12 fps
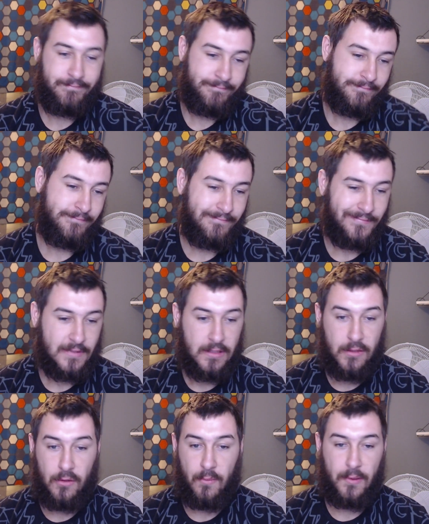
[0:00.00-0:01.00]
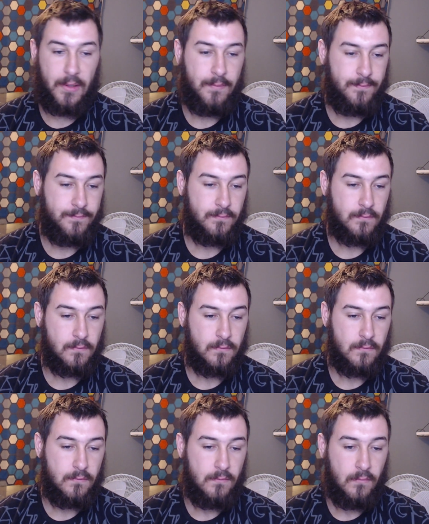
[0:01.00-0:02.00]

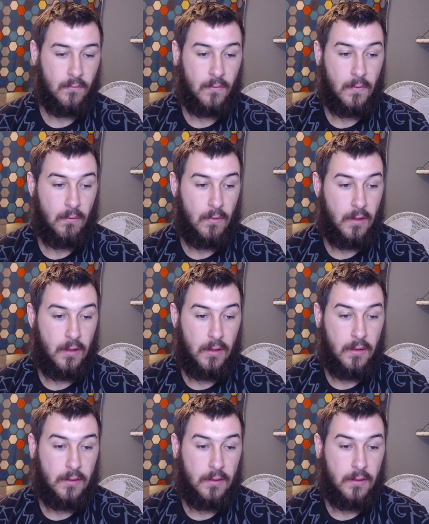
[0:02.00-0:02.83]
[no speech]